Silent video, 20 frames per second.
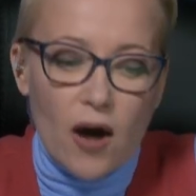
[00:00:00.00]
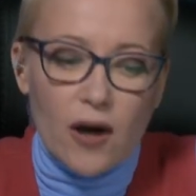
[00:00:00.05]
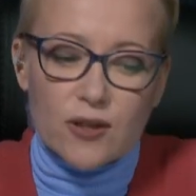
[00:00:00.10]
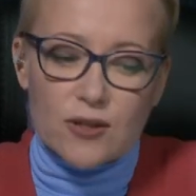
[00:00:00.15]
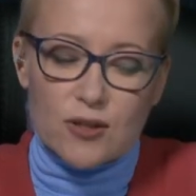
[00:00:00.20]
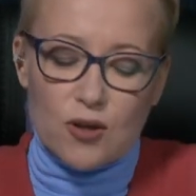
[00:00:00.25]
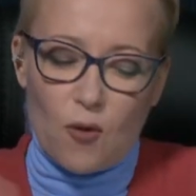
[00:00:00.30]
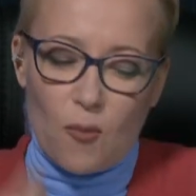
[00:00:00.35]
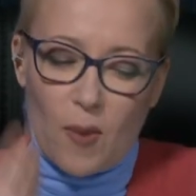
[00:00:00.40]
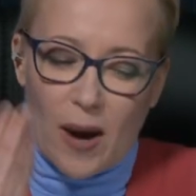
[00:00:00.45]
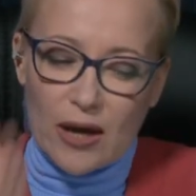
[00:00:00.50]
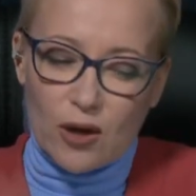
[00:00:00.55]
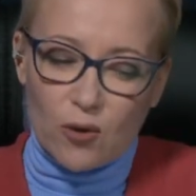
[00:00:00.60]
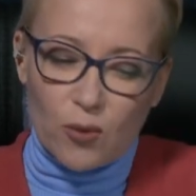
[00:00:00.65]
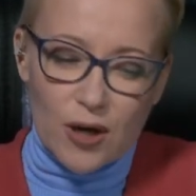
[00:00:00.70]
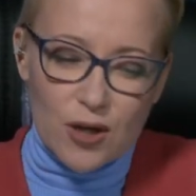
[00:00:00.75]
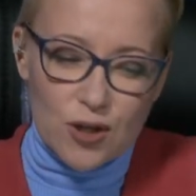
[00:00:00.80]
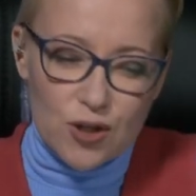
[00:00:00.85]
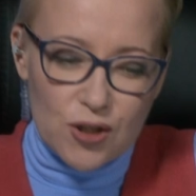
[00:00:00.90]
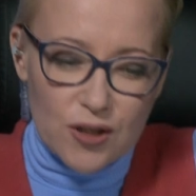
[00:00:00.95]
So my
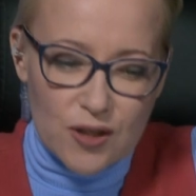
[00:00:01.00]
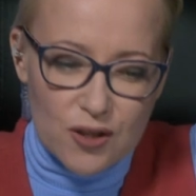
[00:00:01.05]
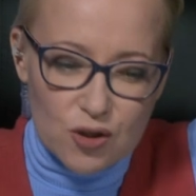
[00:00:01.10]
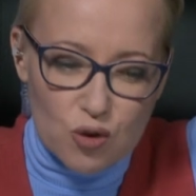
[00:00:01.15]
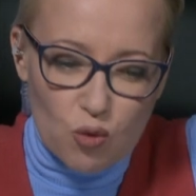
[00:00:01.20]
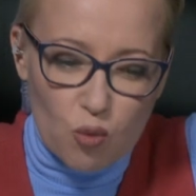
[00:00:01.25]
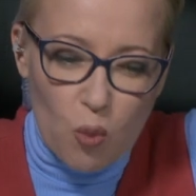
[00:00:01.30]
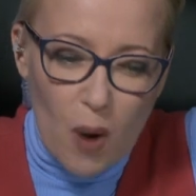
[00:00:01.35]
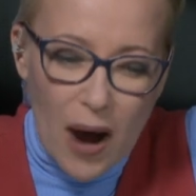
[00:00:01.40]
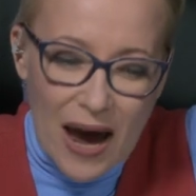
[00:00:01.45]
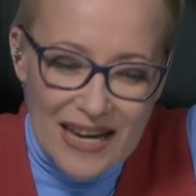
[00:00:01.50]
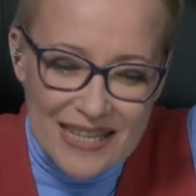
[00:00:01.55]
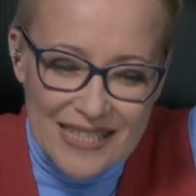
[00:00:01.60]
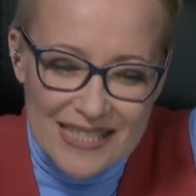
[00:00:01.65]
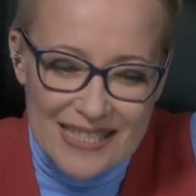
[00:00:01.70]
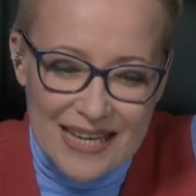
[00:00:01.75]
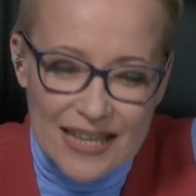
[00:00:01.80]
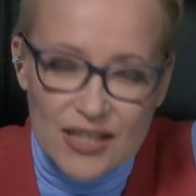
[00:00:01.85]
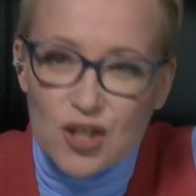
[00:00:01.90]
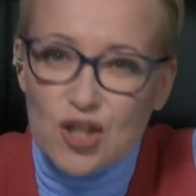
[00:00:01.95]
question is, why
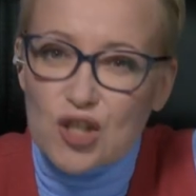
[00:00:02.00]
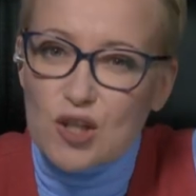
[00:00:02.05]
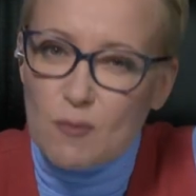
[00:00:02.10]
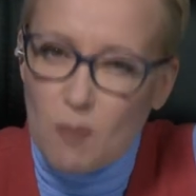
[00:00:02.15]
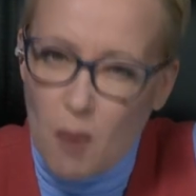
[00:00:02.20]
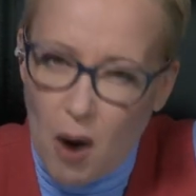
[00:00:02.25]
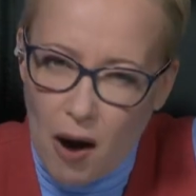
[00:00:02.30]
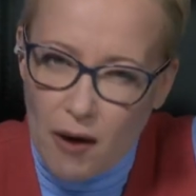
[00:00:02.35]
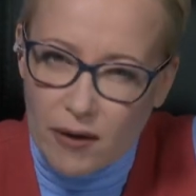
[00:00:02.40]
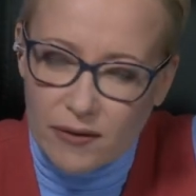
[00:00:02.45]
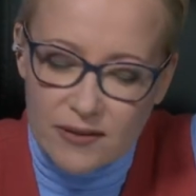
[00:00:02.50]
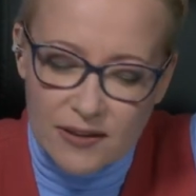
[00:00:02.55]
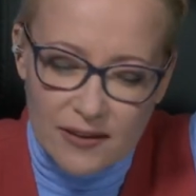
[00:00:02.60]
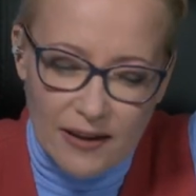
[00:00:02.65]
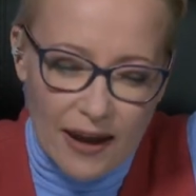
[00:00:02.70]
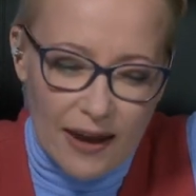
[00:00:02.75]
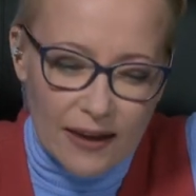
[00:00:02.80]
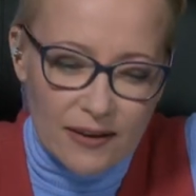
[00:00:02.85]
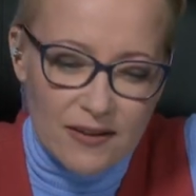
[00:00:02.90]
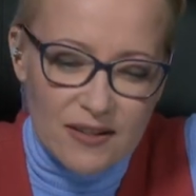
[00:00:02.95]
such smart
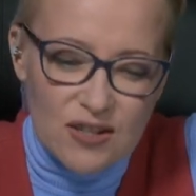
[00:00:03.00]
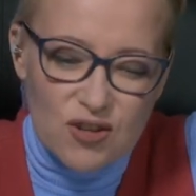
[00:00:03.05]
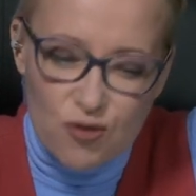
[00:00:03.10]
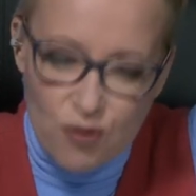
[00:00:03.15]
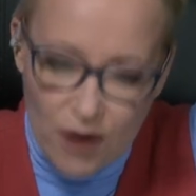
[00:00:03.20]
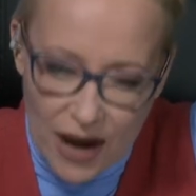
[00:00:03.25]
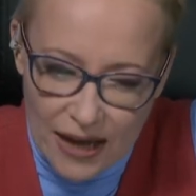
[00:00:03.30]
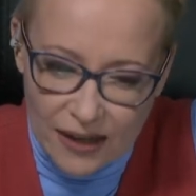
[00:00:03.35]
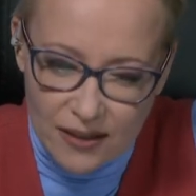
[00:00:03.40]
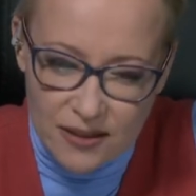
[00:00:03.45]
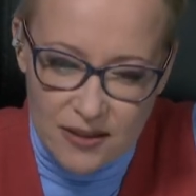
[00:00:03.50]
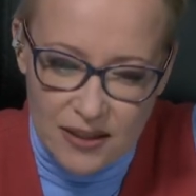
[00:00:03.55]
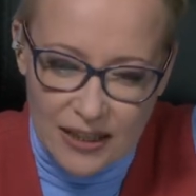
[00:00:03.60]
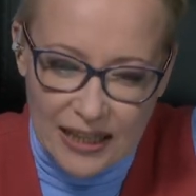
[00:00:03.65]
and trained